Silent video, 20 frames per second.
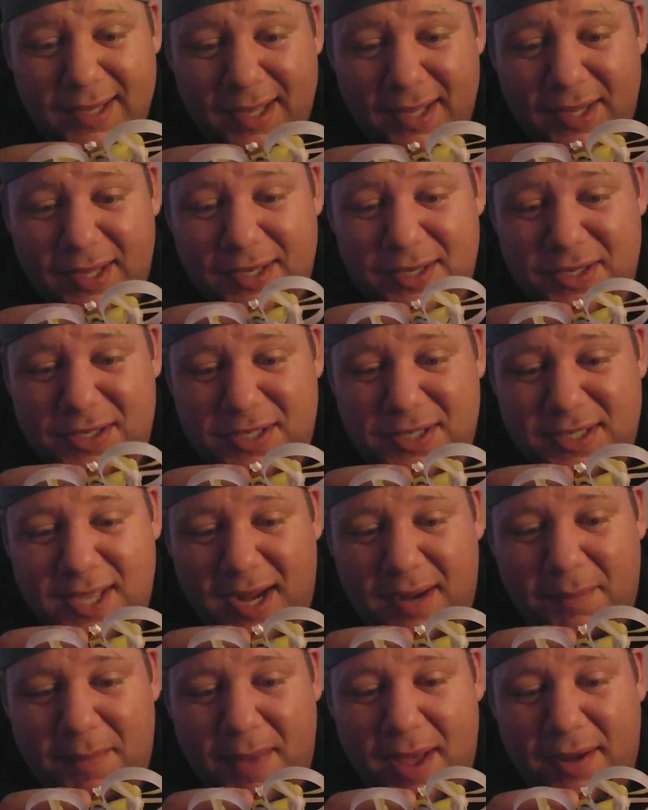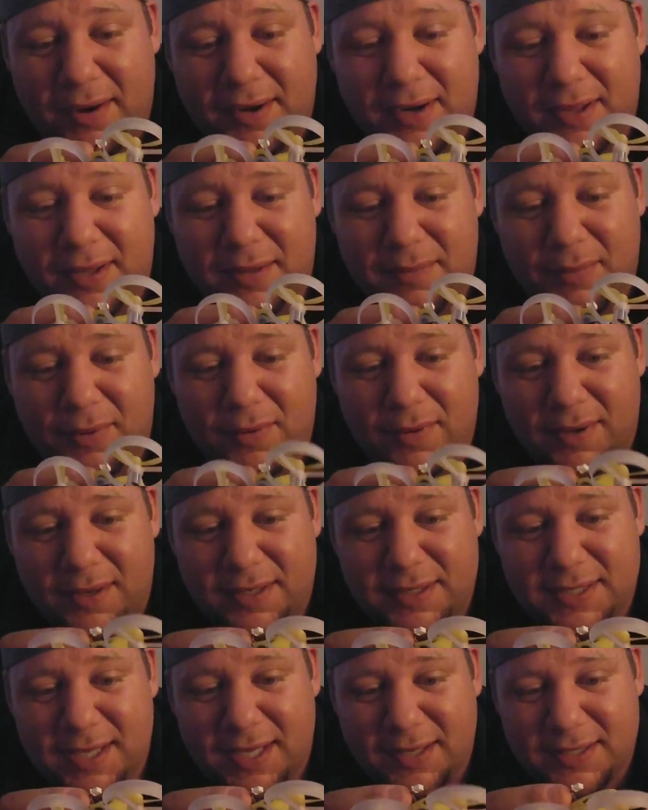And then you just got to mount it on the board
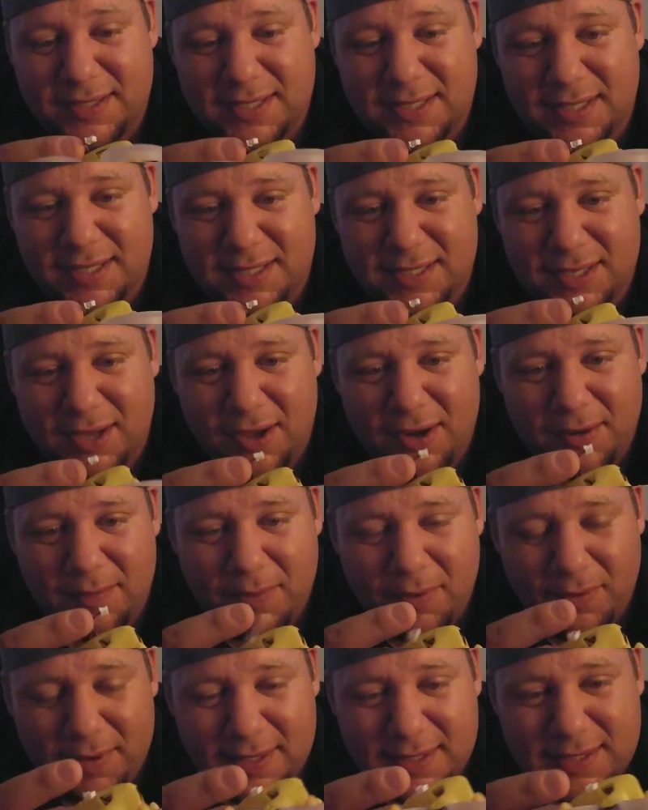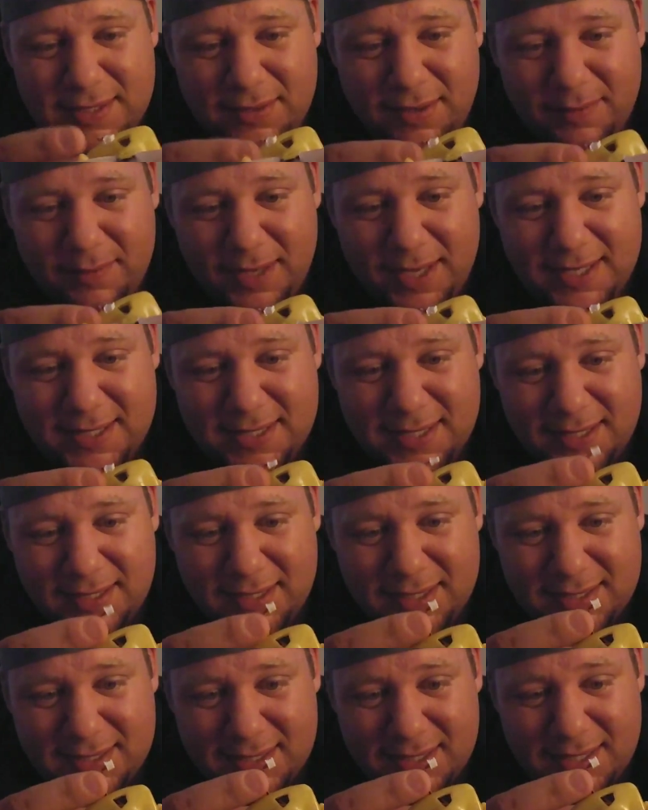because I don't see any solder points. So I'm guessing
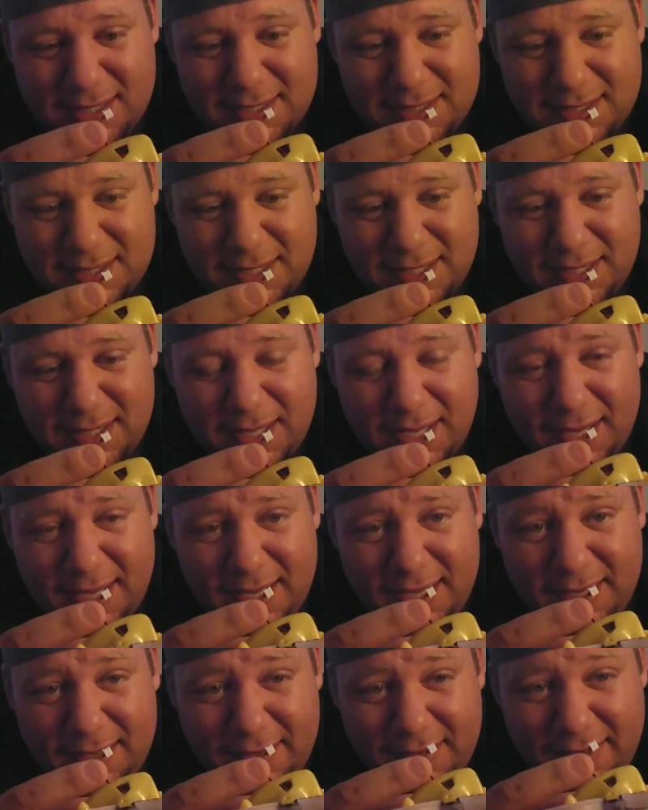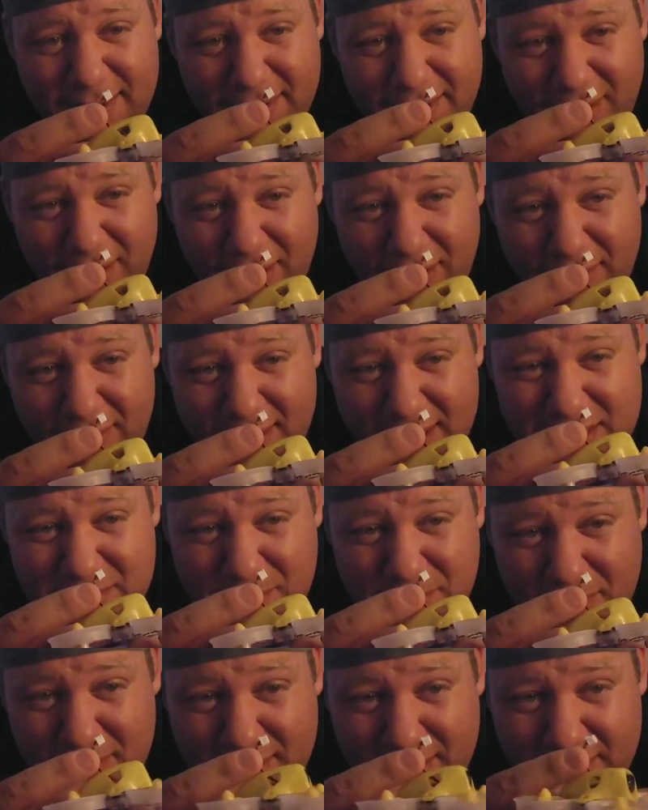this is the RX
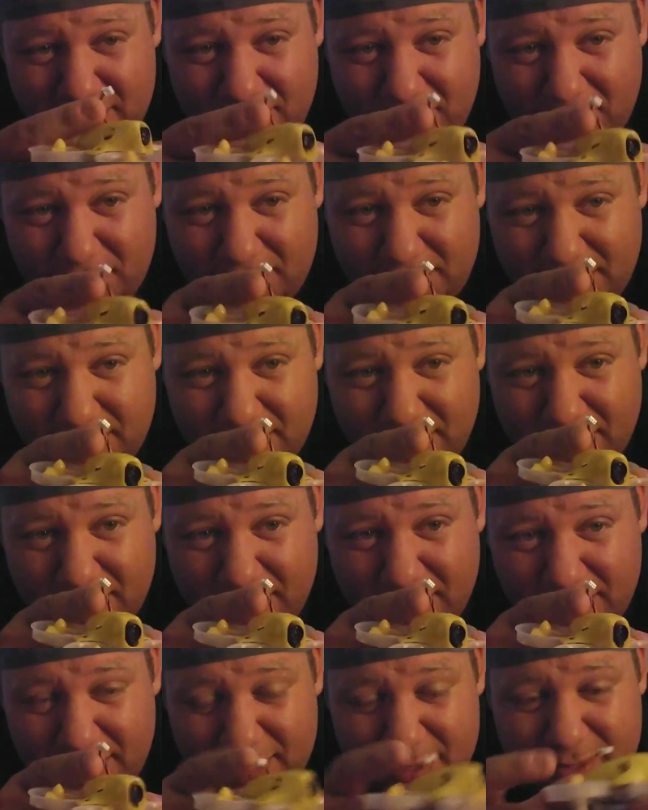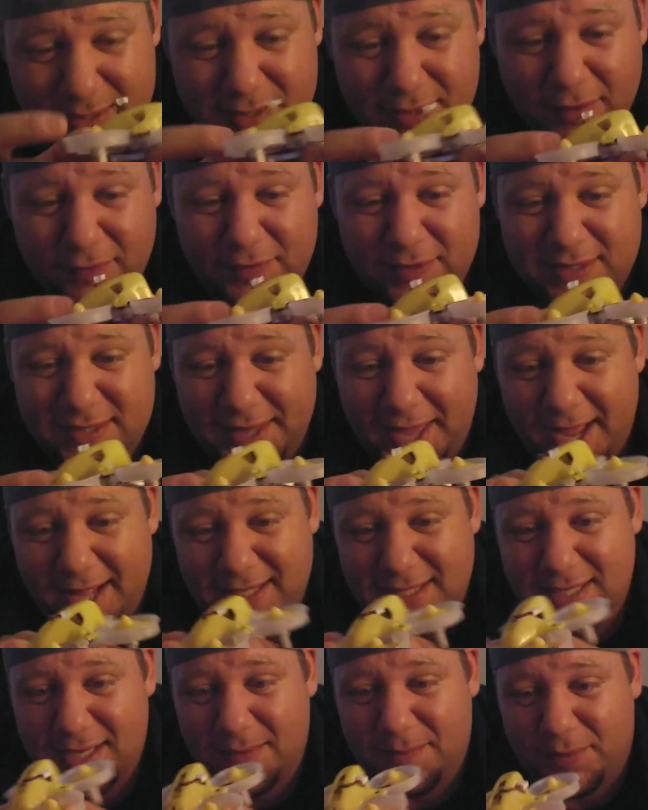plug-in port here. So if it's
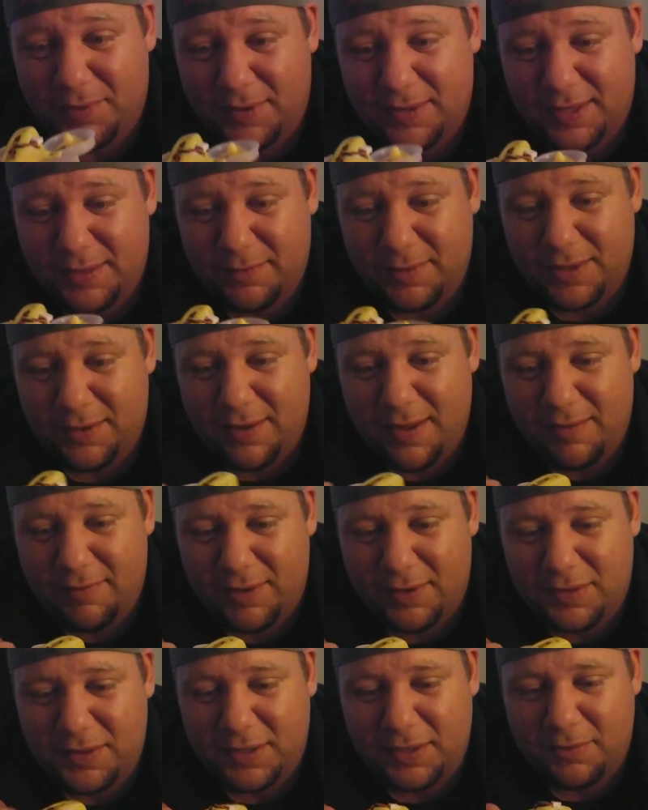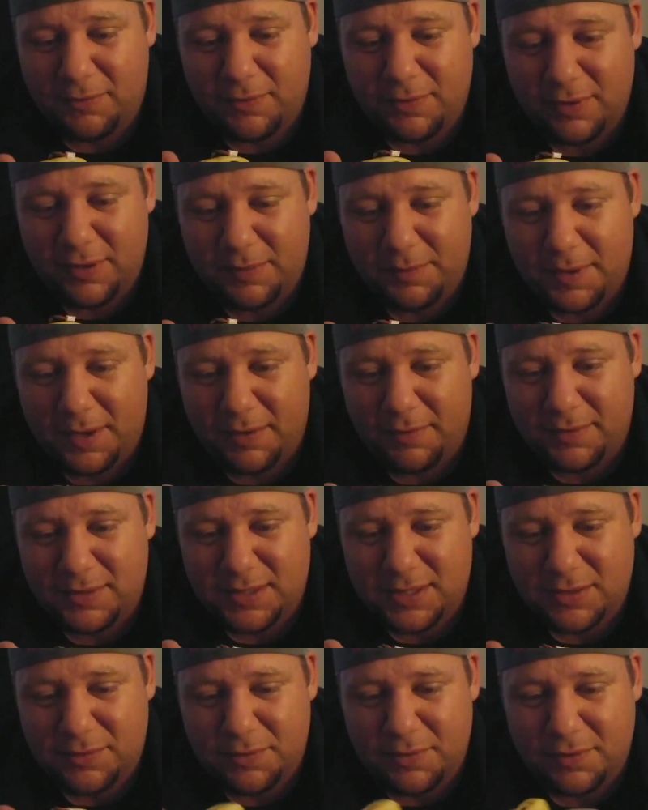that simple, then we don't have anything to worry about. We'll
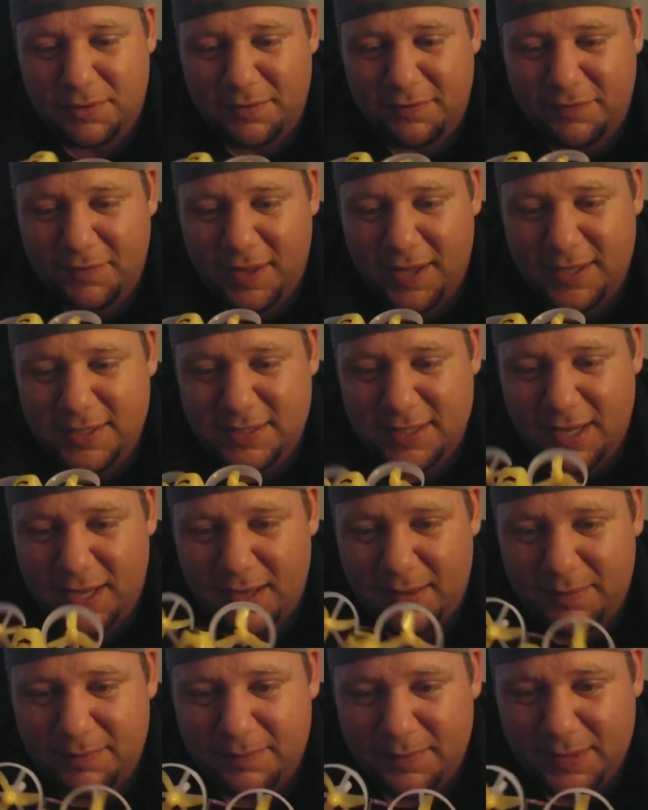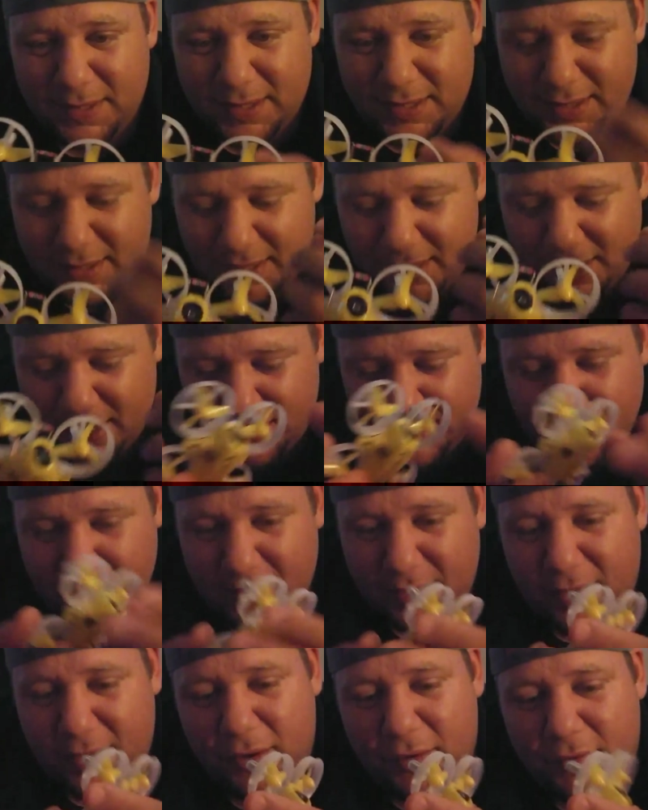just order the FlySky and
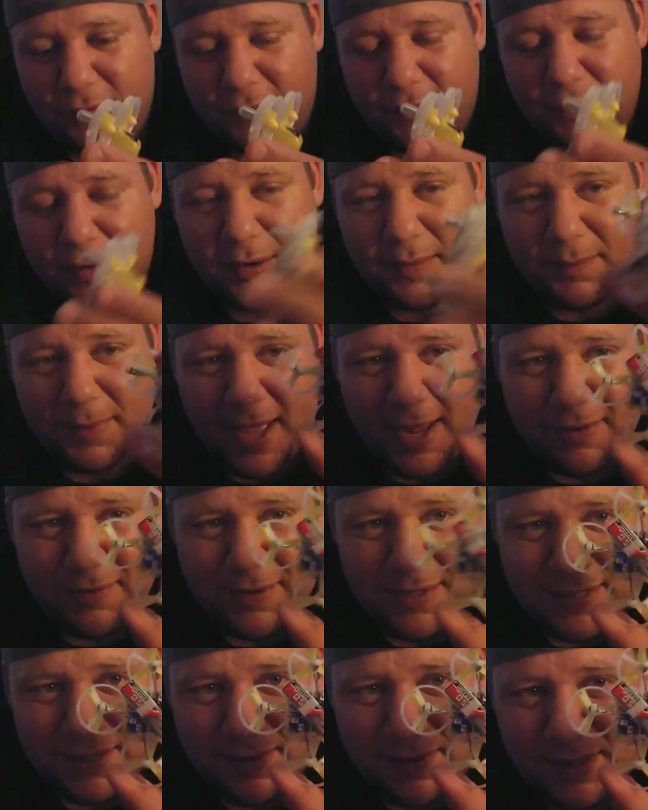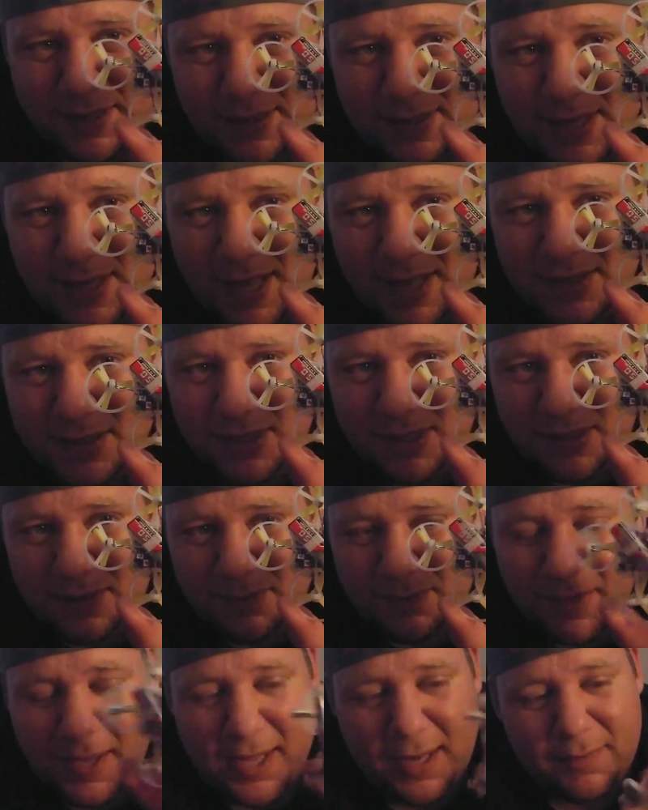go for it. Battery's already attached on the
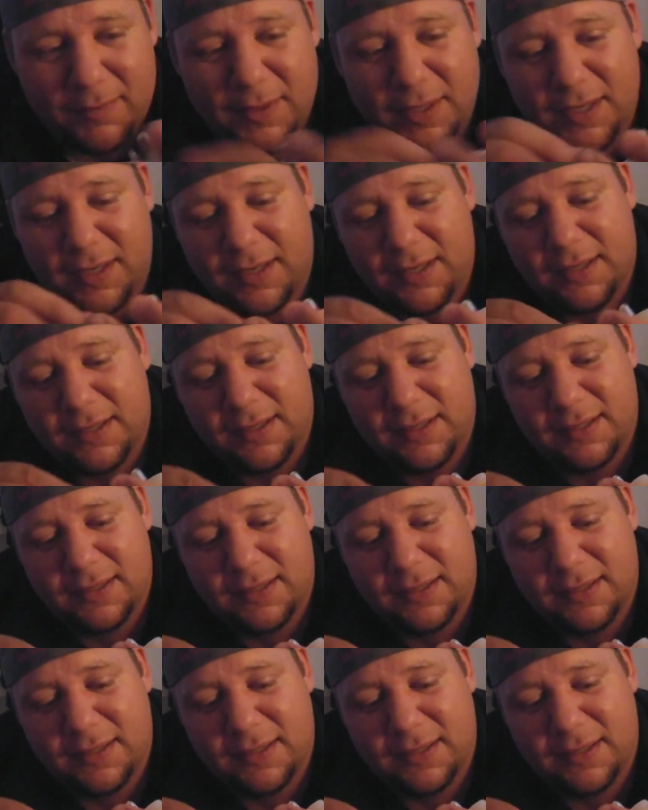bottom there.